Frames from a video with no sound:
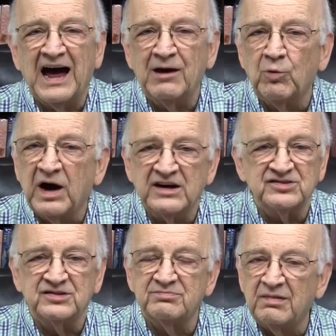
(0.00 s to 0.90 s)
I
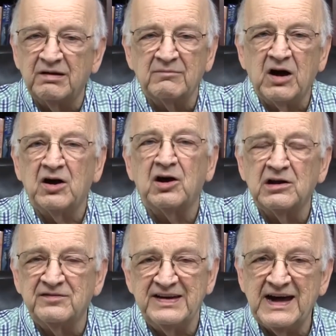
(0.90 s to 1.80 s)
watched
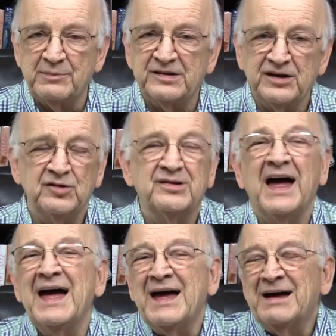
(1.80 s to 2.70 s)
all of the episodes.
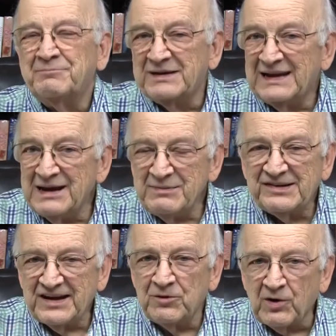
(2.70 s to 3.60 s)
But let
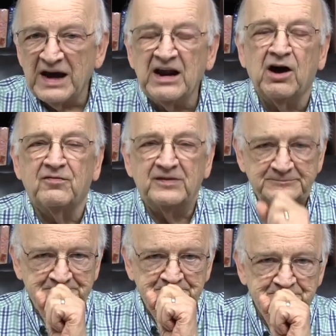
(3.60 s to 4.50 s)
me say right
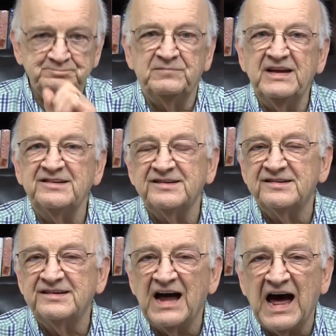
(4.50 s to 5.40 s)
off this
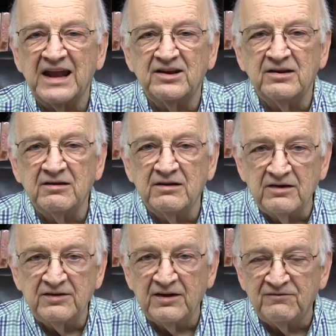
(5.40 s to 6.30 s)
is not
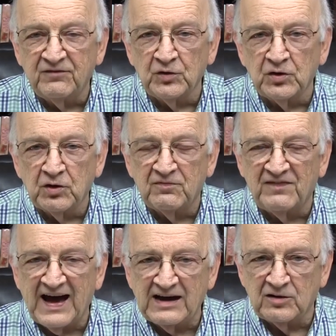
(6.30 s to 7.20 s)
the full
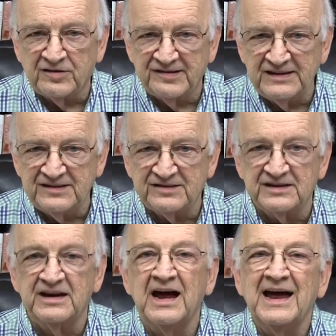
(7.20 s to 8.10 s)
final
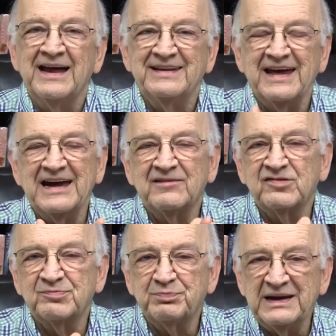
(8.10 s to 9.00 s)
season. They have
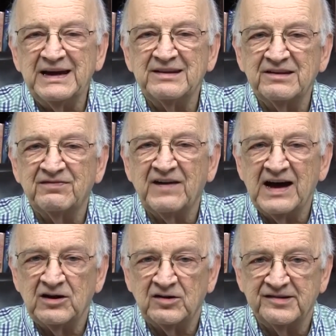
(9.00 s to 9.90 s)
split the
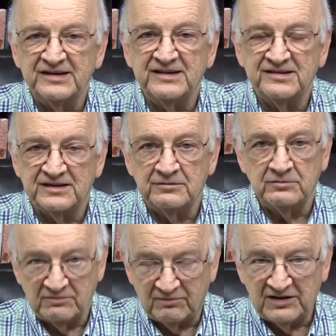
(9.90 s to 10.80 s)
final season
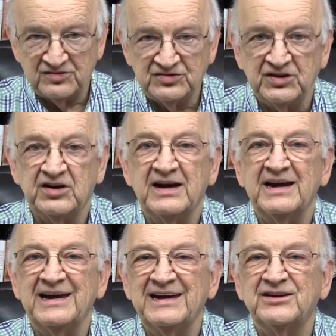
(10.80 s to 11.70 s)
this year
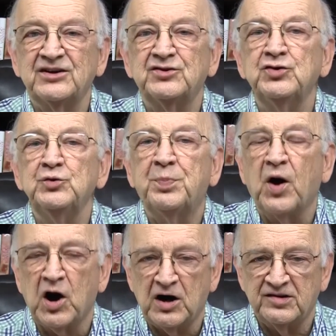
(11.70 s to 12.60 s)
into two
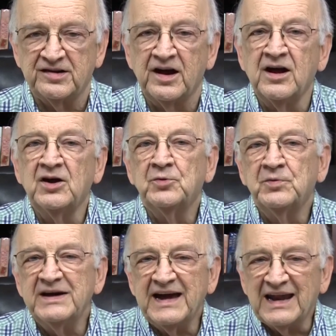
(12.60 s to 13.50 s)
parts
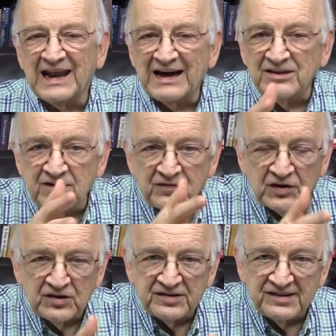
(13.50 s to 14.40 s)
we get like the
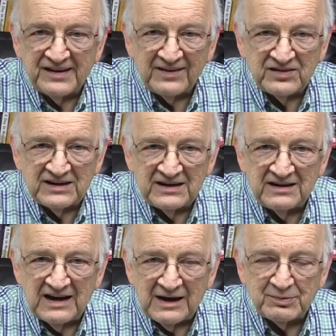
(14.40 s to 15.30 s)
first
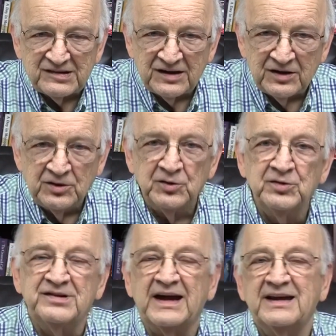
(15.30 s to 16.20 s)
seven
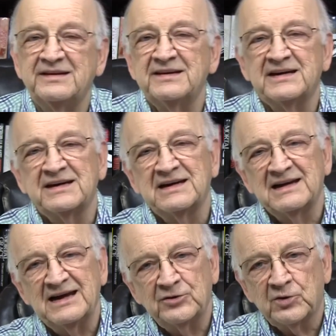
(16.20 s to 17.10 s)
episodes, and then
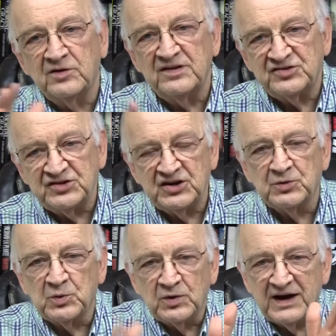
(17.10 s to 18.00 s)
later on this year,
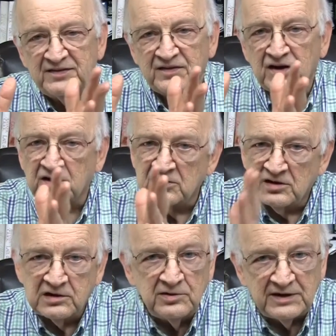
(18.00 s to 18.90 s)
we'll get the
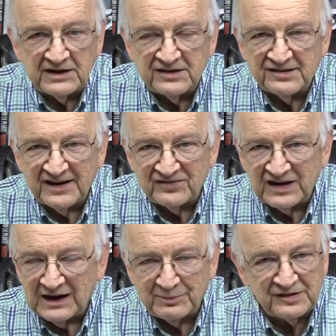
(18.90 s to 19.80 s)
concluding
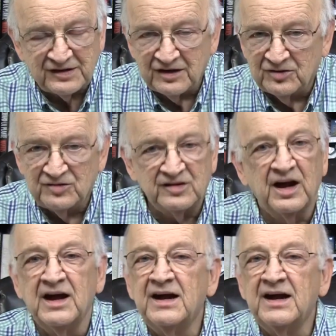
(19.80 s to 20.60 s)
seven episodes.